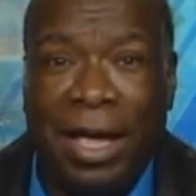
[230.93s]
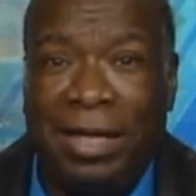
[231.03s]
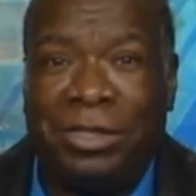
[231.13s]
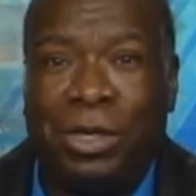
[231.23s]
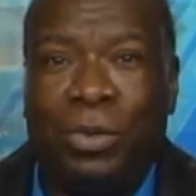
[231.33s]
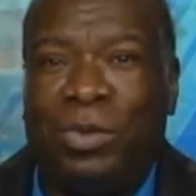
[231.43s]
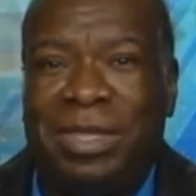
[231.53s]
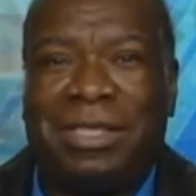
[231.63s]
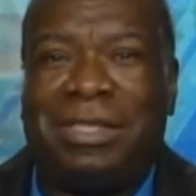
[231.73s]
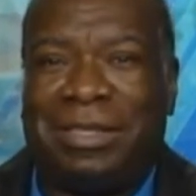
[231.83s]
And so
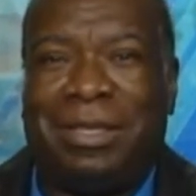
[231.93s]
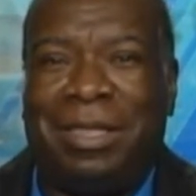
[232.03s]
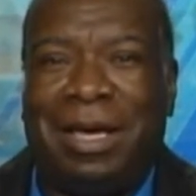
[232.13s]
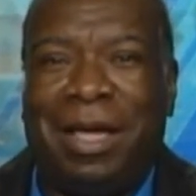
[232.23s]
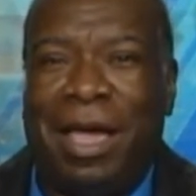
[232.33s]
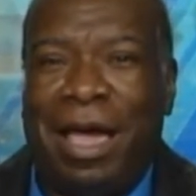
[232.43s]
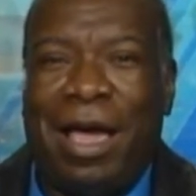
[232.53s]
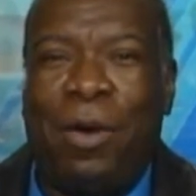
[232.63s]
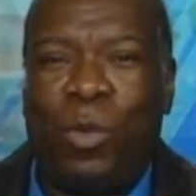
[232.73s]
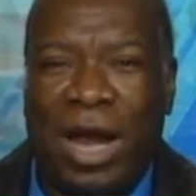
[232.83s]
this is the thing
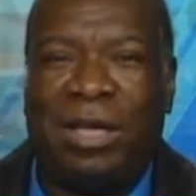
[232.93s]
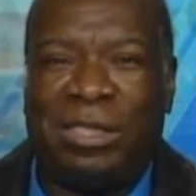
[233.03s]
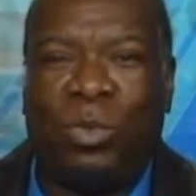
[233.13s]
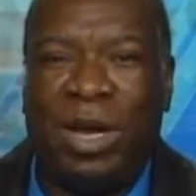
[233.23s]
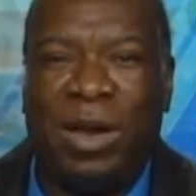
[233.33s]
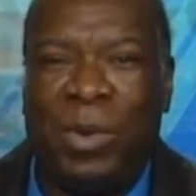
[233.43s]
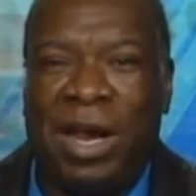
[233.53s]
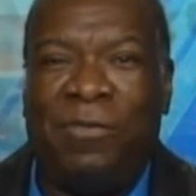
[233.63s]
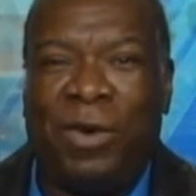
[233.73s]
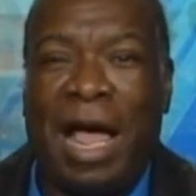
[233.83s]
uh, when I when
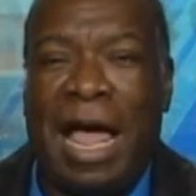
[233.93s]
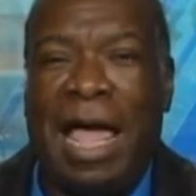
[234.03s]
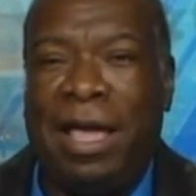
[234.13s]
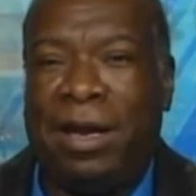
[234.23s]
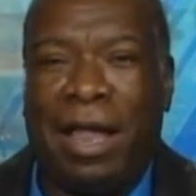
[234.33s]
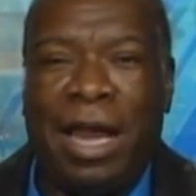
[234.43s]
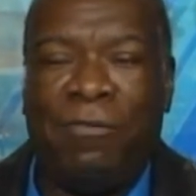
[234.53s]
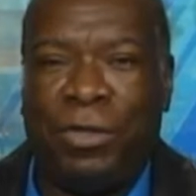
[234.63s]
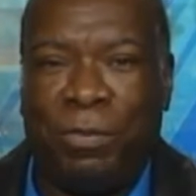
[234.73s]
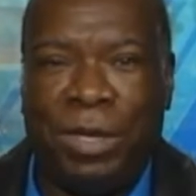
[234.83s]
whenever I and a lot
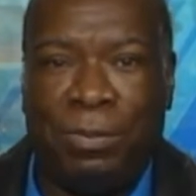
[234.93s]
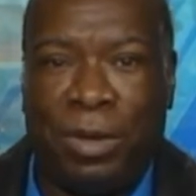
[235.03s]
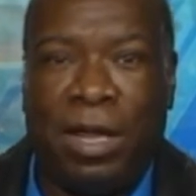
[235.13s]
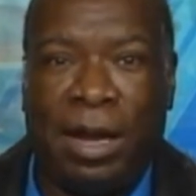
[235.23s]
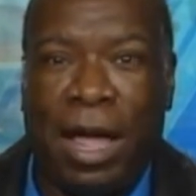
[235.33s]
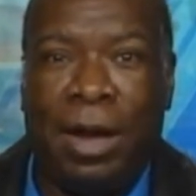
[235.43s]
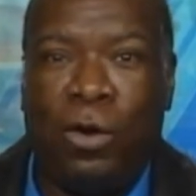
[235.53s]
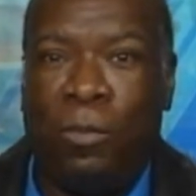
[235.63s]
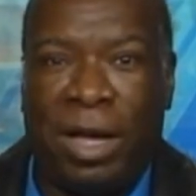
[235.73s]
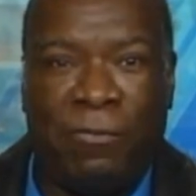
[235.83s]
of other people that I
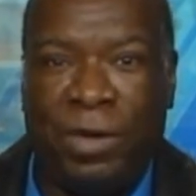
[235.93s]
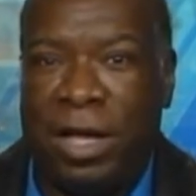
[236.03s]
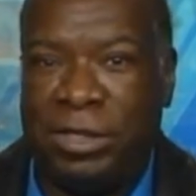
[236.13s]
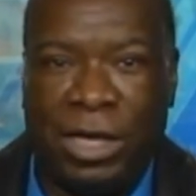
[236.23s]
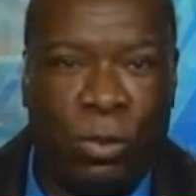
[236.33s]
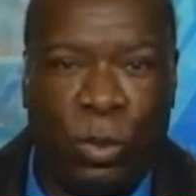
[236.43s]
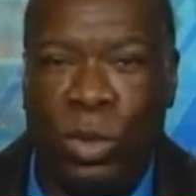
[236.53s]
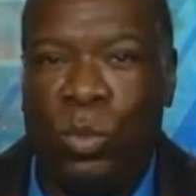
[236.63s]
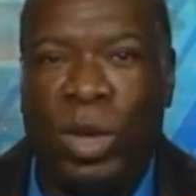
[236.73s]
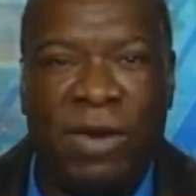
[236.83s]
know, my fiance, when
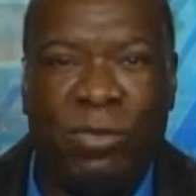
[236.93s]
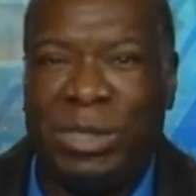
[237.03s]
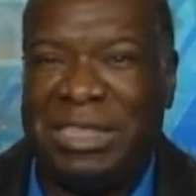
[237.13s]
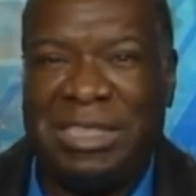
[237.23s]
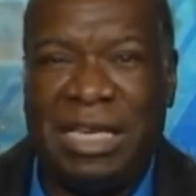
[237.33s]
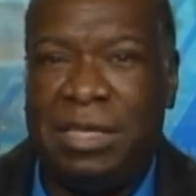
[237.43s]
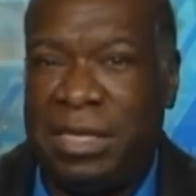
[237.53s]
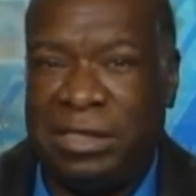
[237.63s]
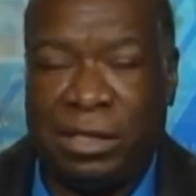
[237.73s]
we whenever we see these things,